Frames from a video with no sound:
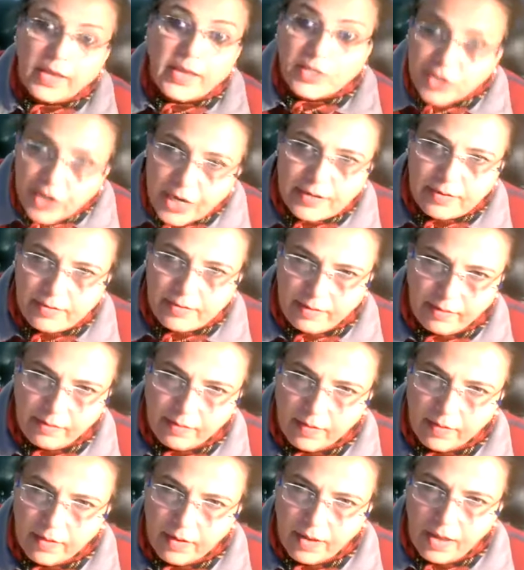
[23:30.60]
agenda.
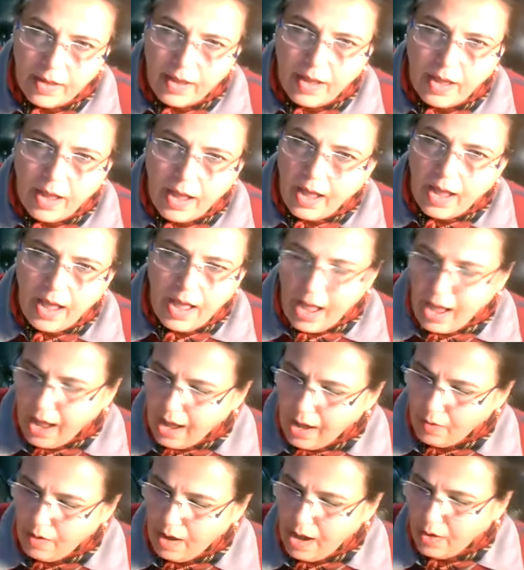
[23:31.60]

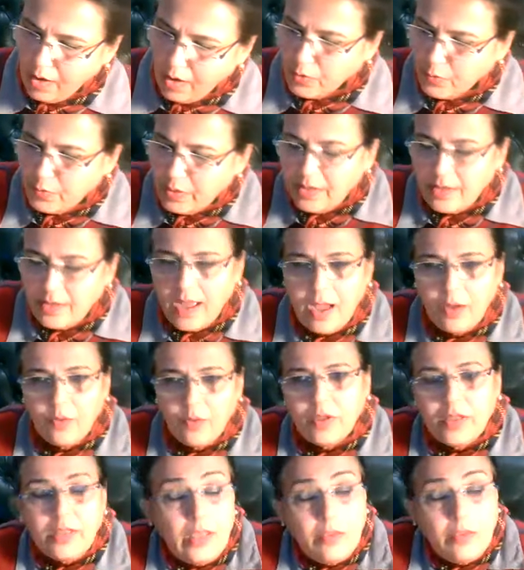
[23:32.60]
How
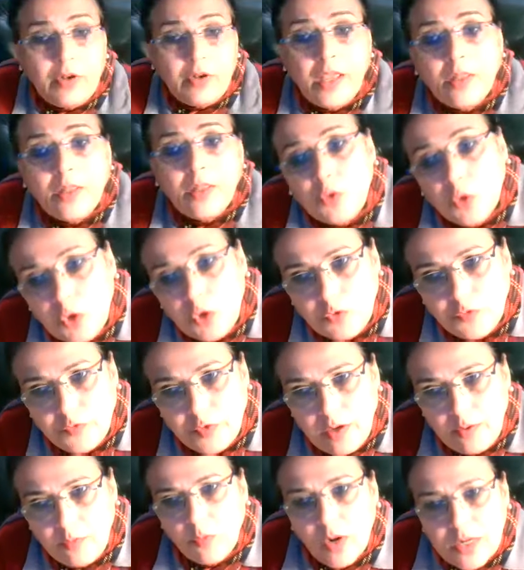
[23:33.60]
even
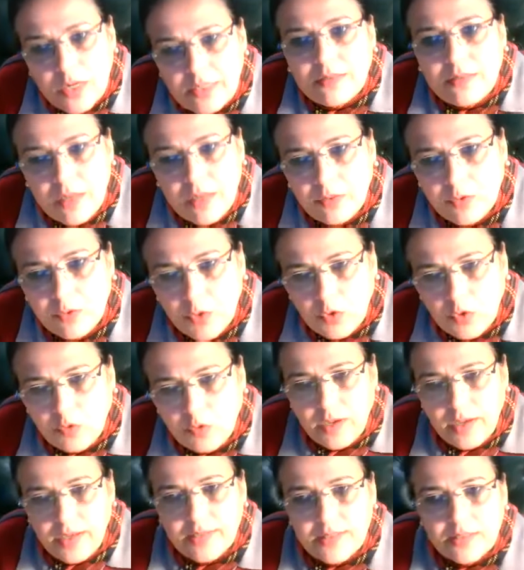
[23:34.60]
Hindutva, what is Hindutva?